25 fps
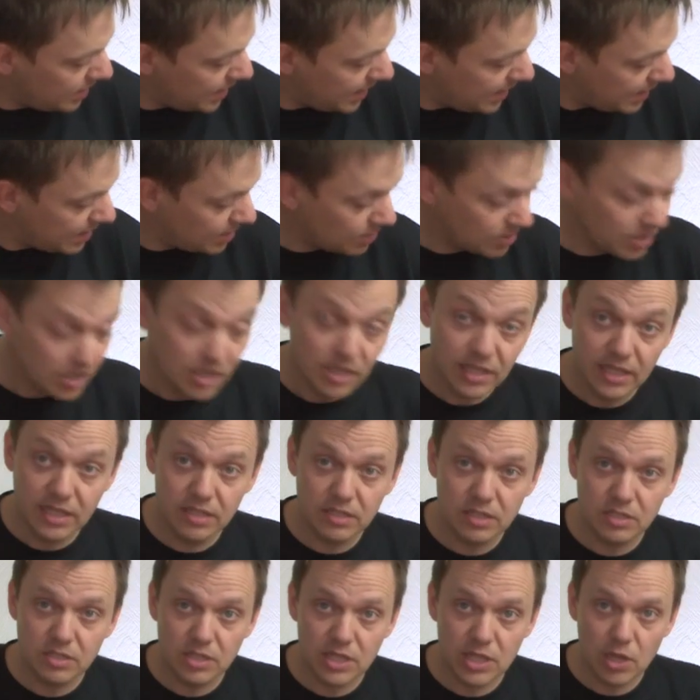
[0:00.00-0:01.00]
and
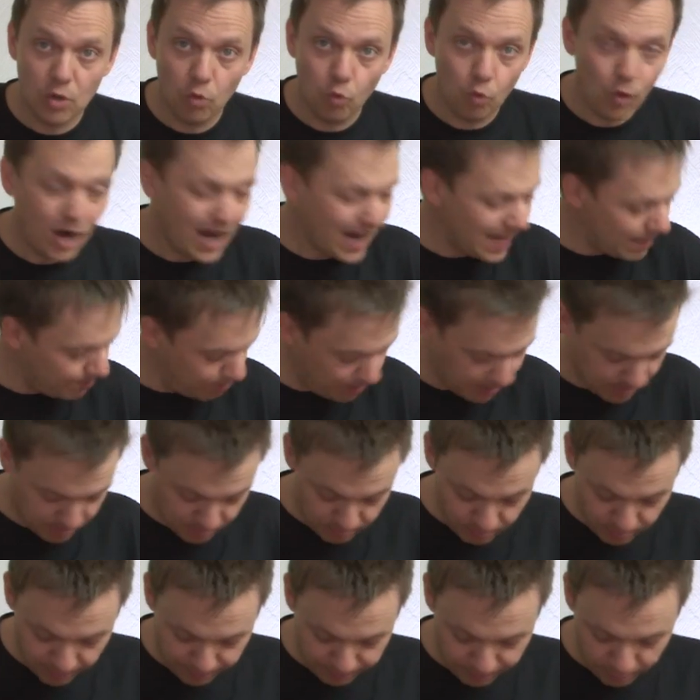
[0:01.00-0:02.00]
hit the Y
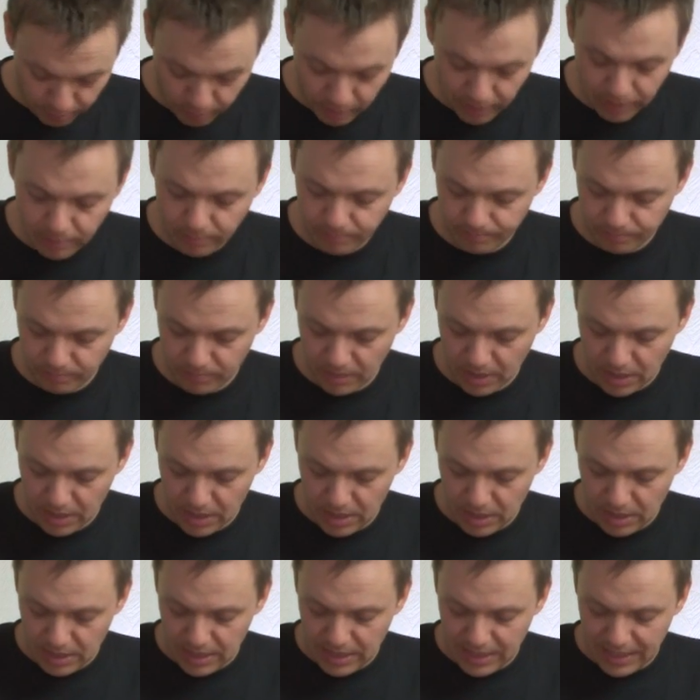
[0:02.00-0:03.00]
button before.
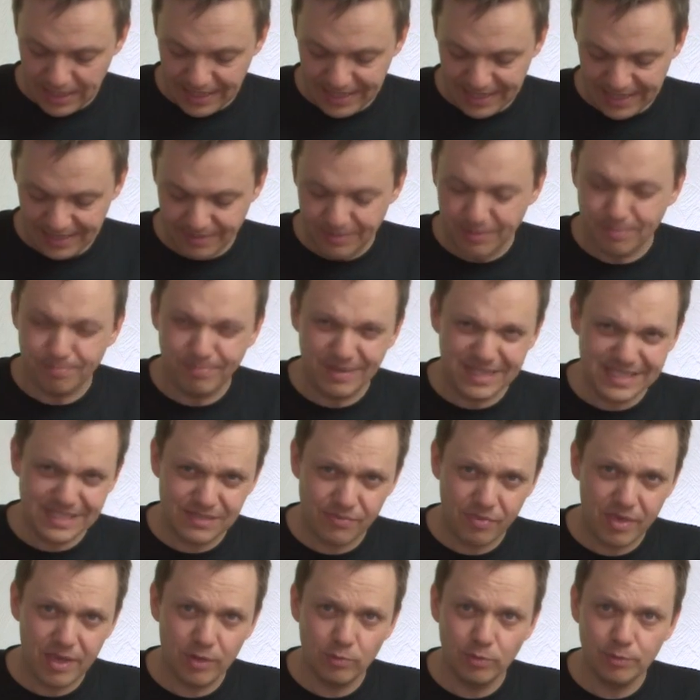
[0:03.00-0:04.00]
And
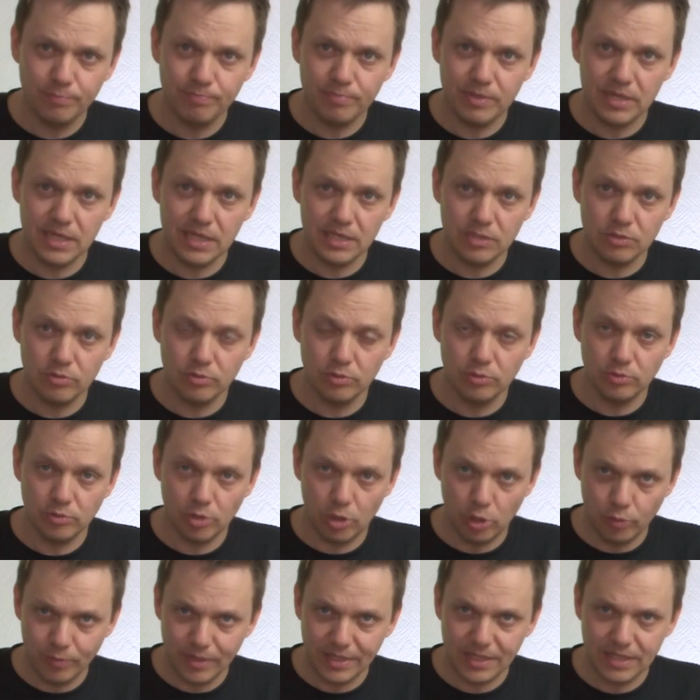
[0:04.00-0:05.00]
best thing would be to
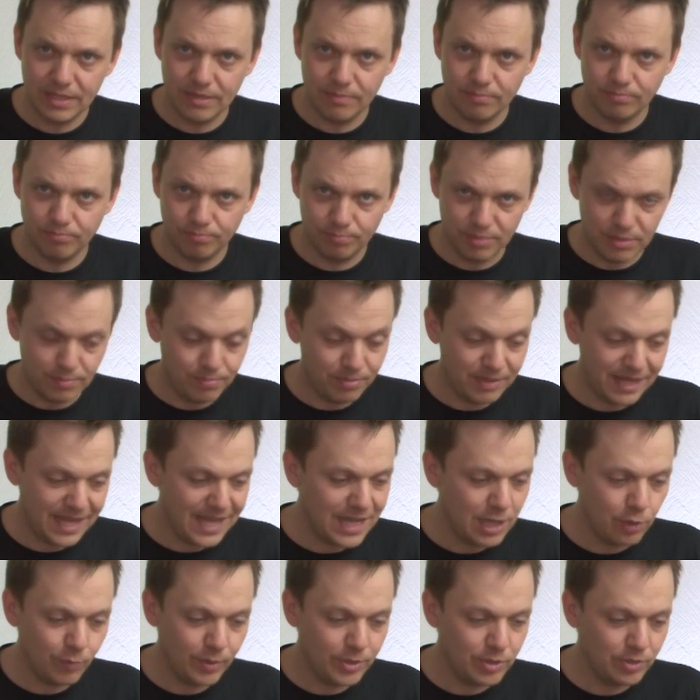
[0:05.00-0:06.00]
already be
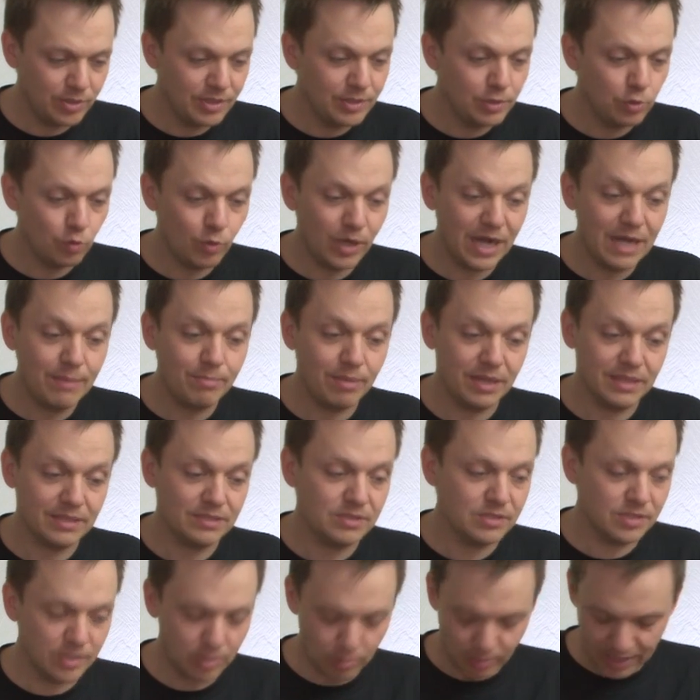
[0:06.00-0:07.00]
playing when you hit the Y
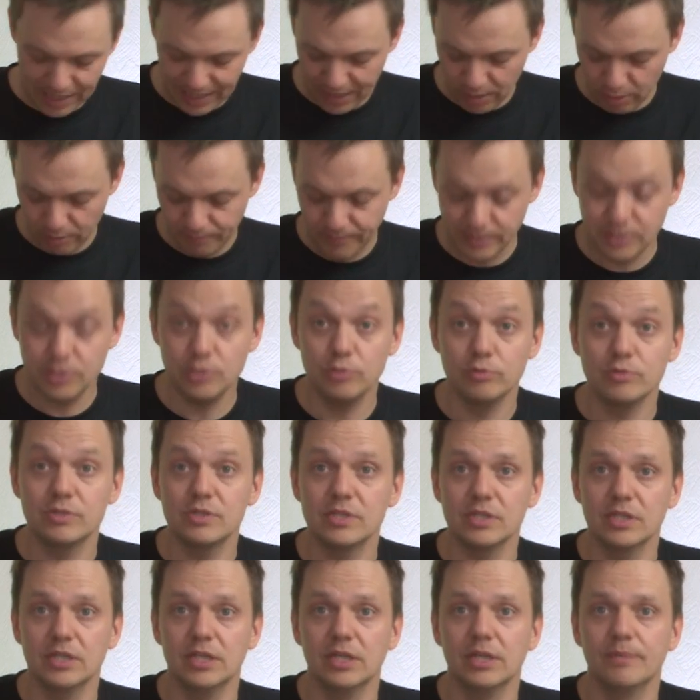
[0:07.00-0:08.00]
button, so I always
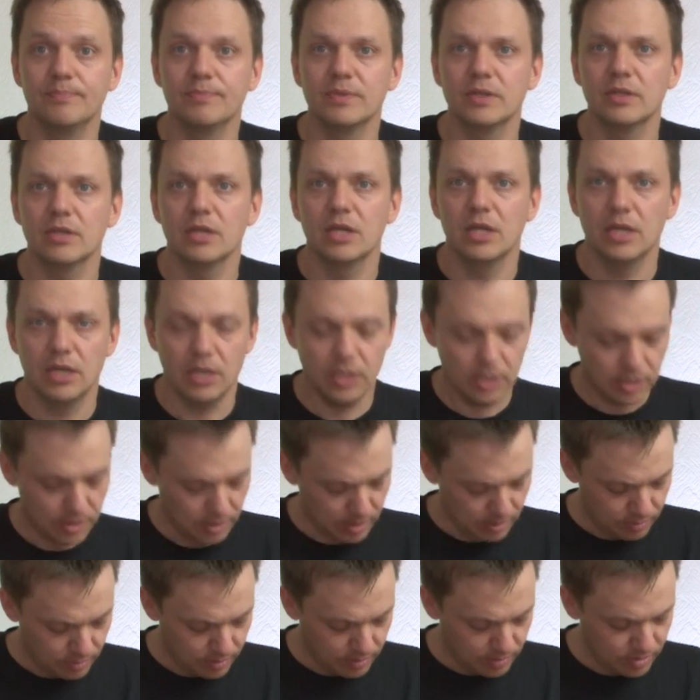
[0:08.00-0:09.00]
use
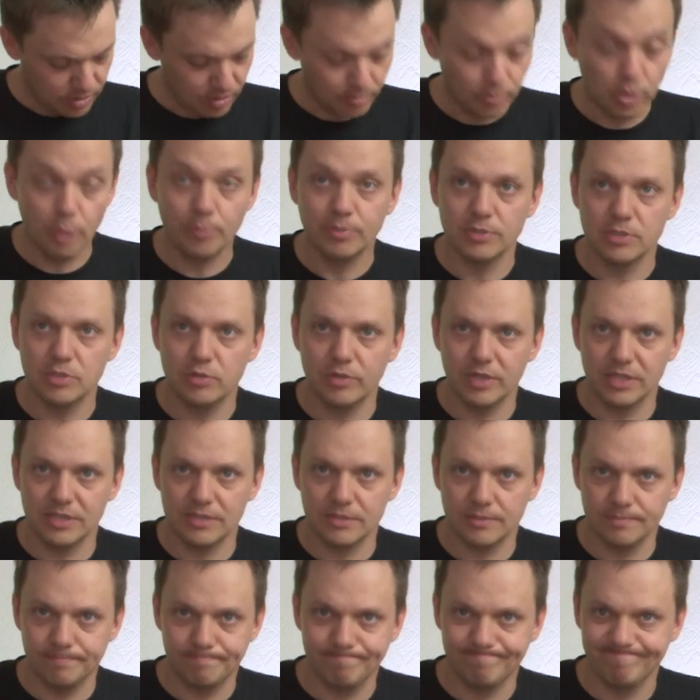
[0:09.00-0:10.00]
some open
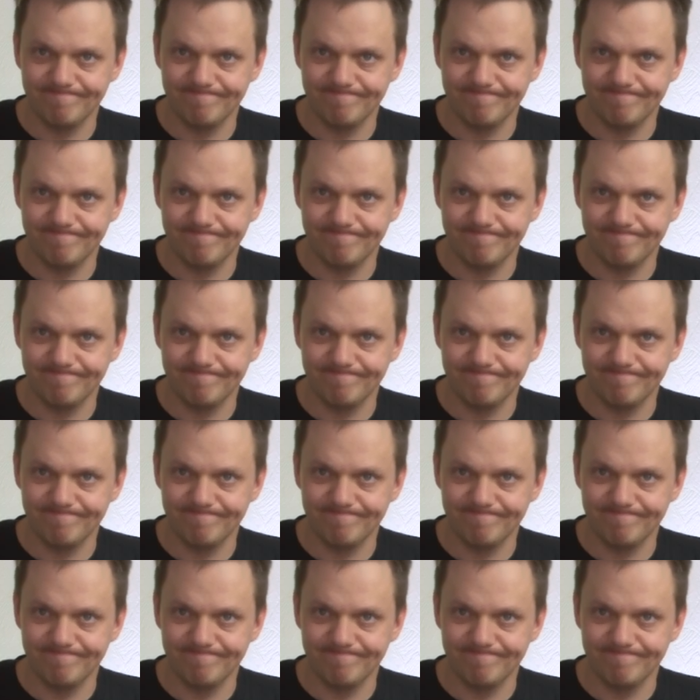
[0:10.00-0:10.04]
strings.